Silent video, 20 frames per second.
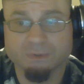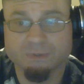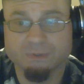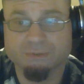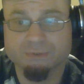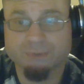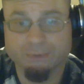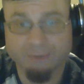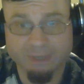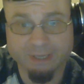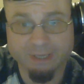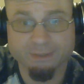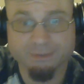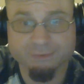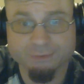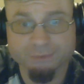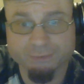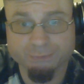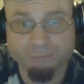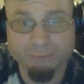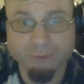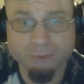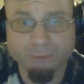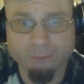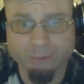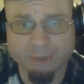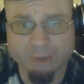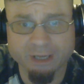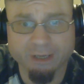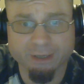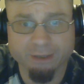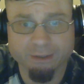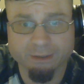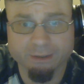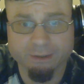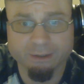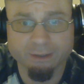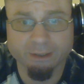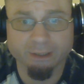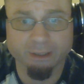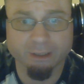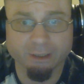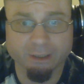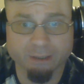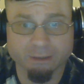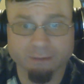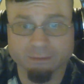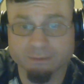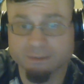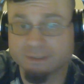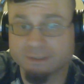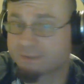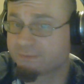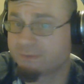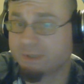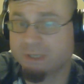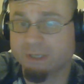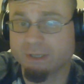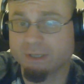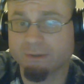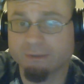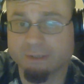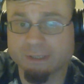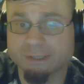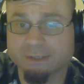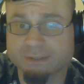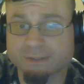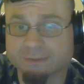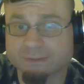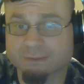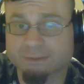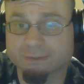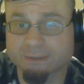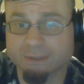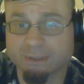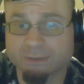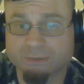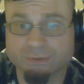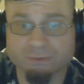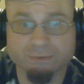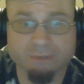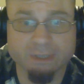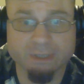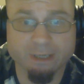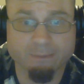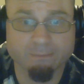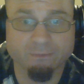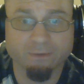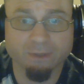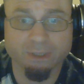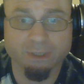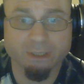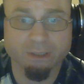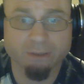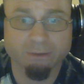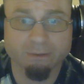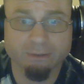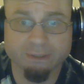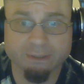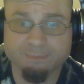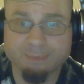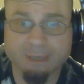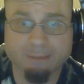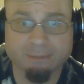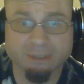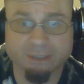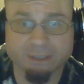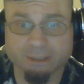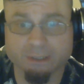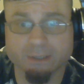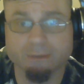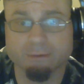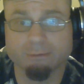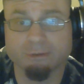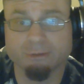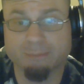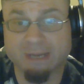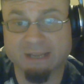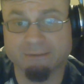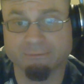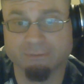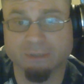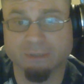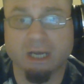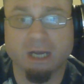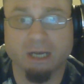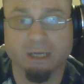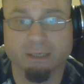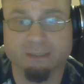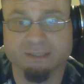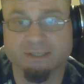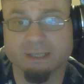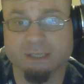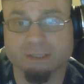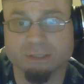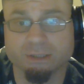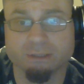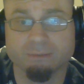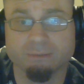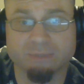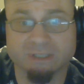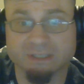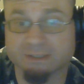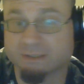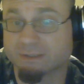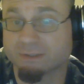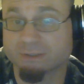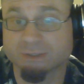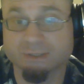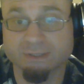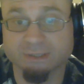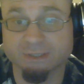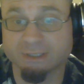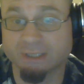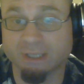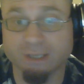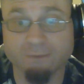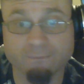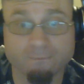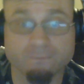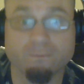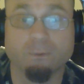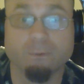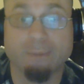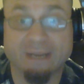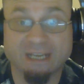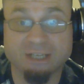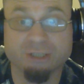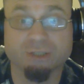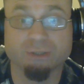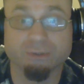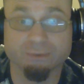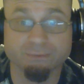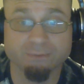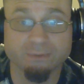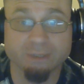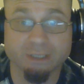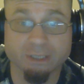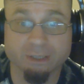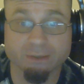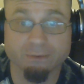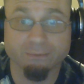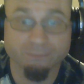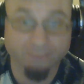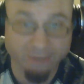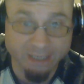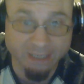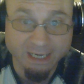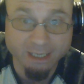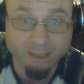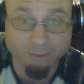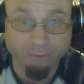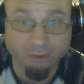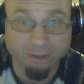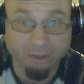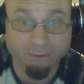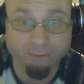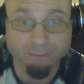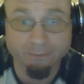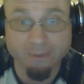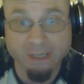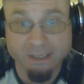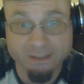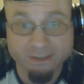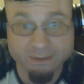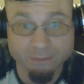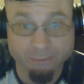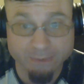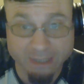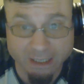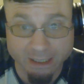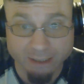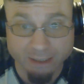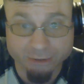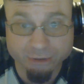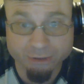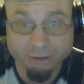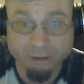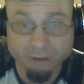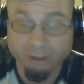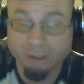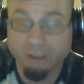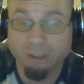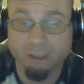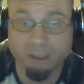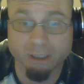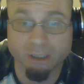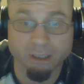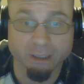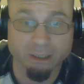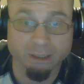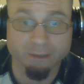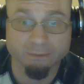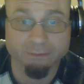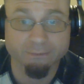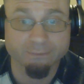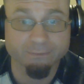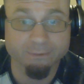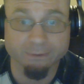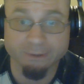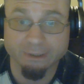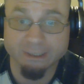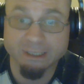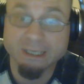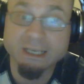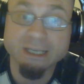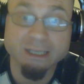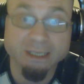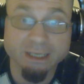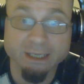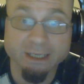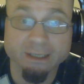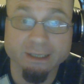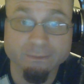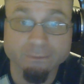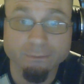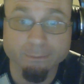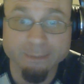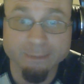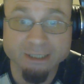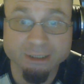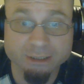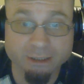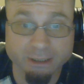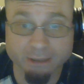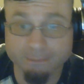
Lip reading: So guys, just real quick, this video is a straight up video. It's probably going to go into my vlog section because it's just an informational video for anyone who wants to watch for any kind of information.